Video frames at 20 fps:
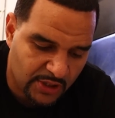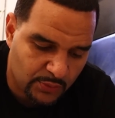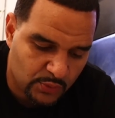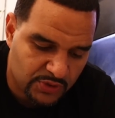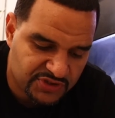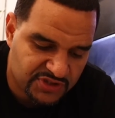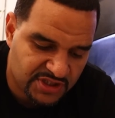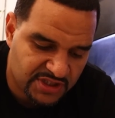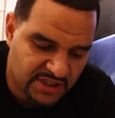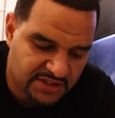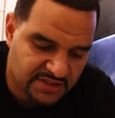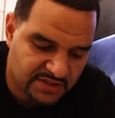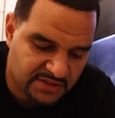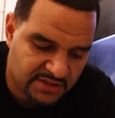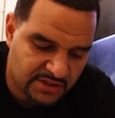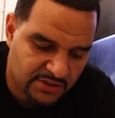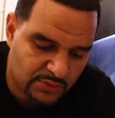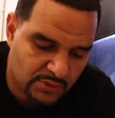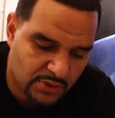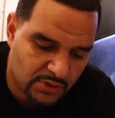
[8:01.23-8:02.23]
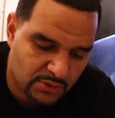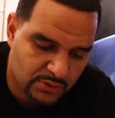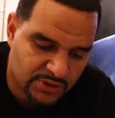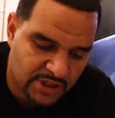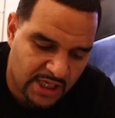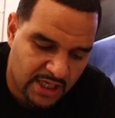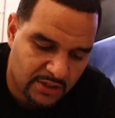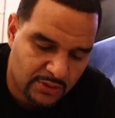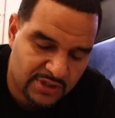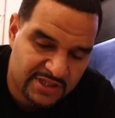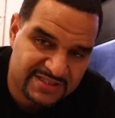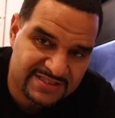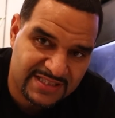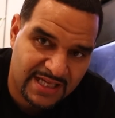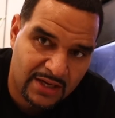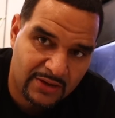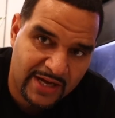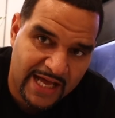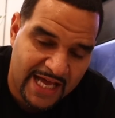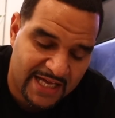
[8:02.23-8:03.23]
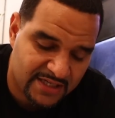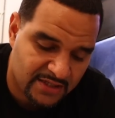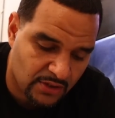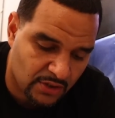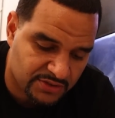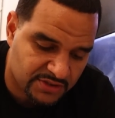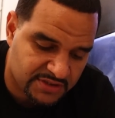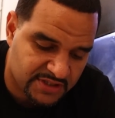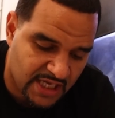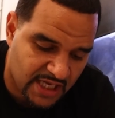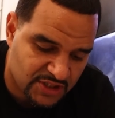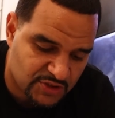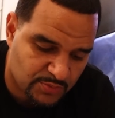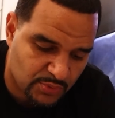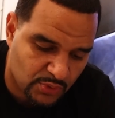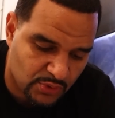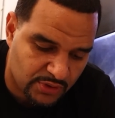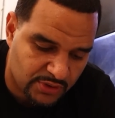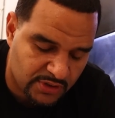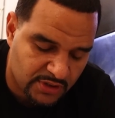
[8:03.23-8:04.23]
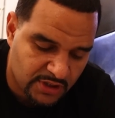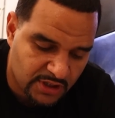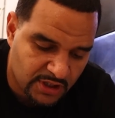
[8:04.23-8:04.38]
and we see that the Nero is now added on the dashboard.